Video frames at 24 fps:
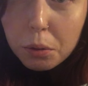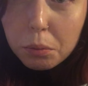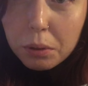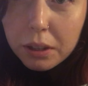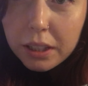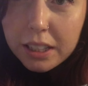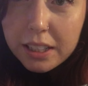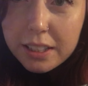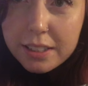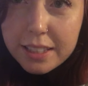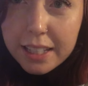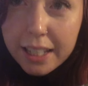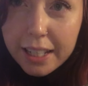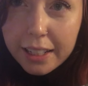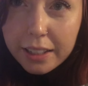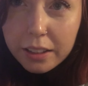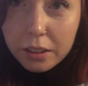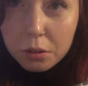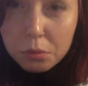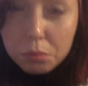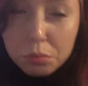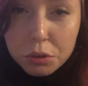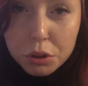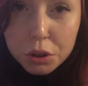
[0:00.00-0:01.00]
I'm gonna
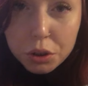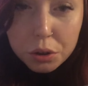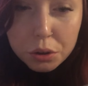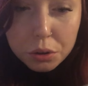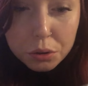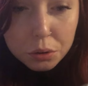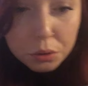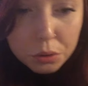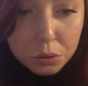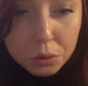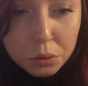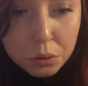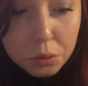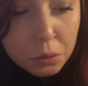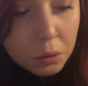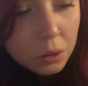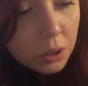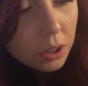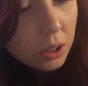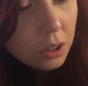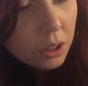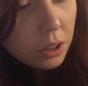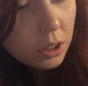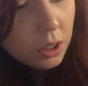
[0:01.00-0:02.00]
take him to
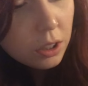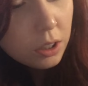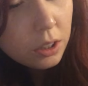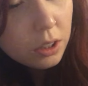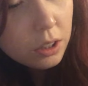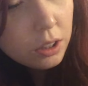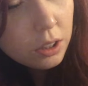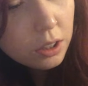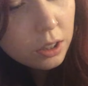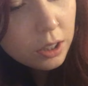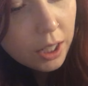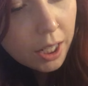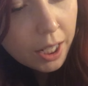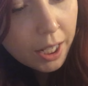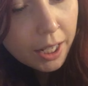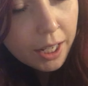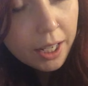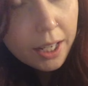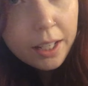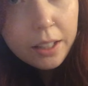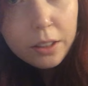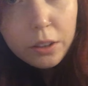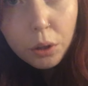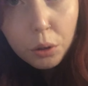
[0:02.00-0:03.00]

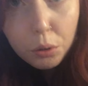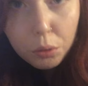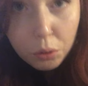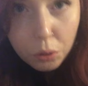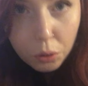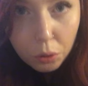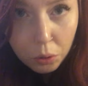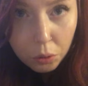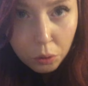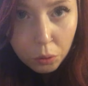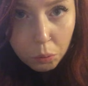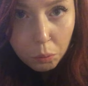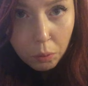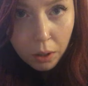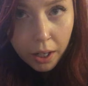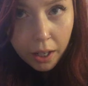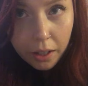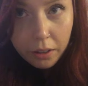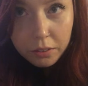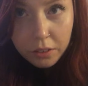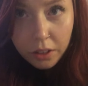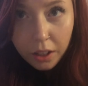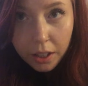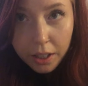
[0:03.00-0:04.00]
a local
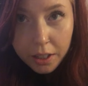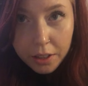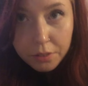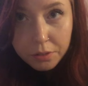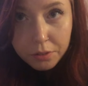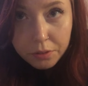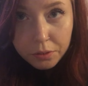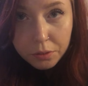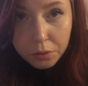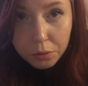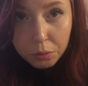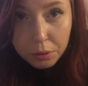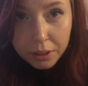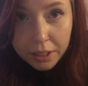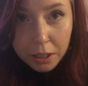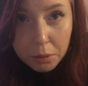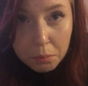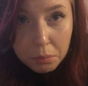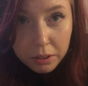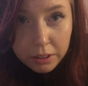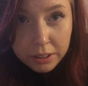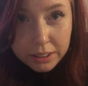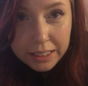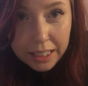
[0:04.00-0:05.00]
wildlife
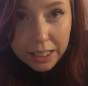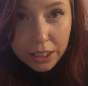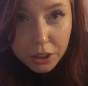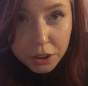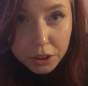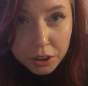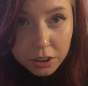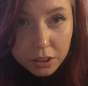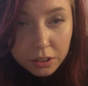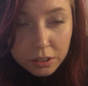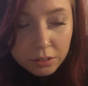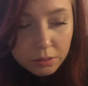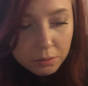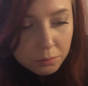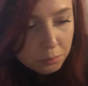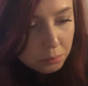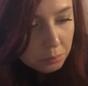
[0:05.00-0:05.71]
rehabilitation